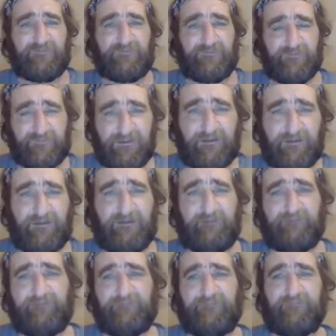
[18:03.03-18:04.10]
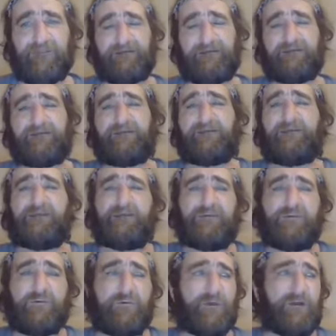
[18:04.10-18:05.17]
stuff that
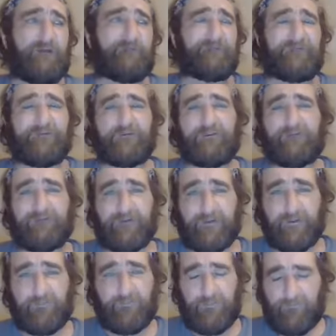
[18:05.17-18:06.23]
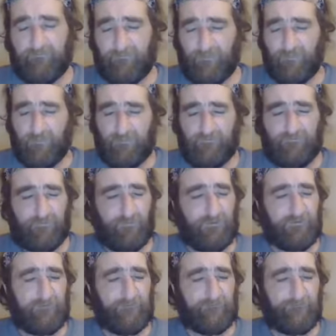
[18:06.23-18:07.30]
you have delivered out before. So
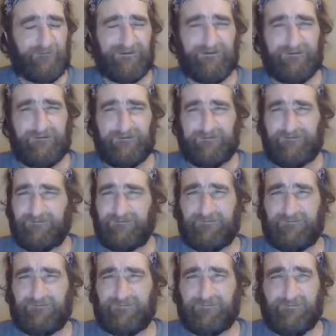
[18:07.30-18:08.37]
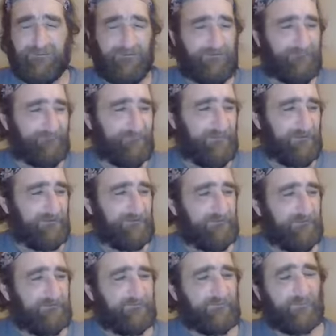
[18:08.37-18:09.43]
what you're finding,
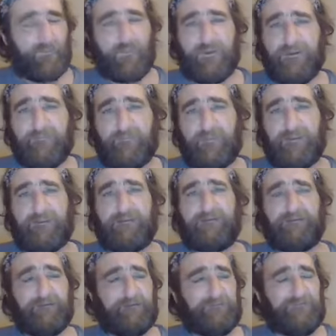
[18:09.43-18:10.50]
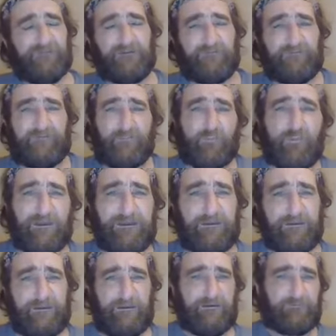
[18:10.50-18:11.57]
it's a repeat, that it's a
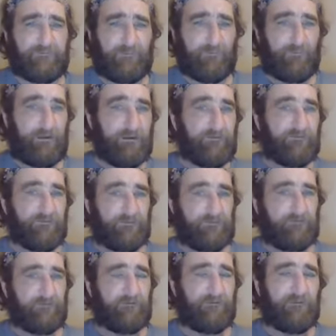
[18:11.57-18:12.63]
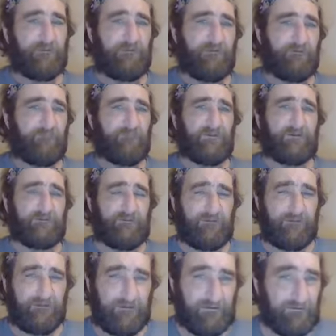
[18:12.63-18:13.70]
reiteration, but
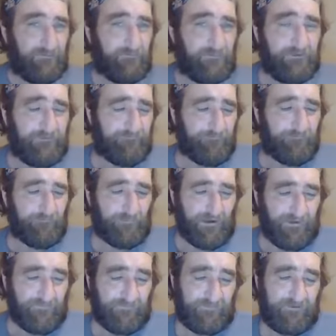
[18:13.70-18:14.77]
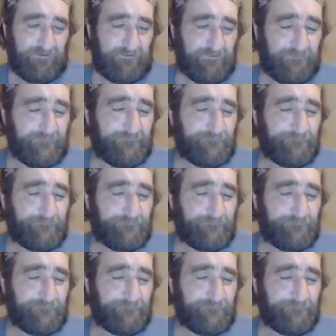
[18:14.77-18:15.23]
in a refreshing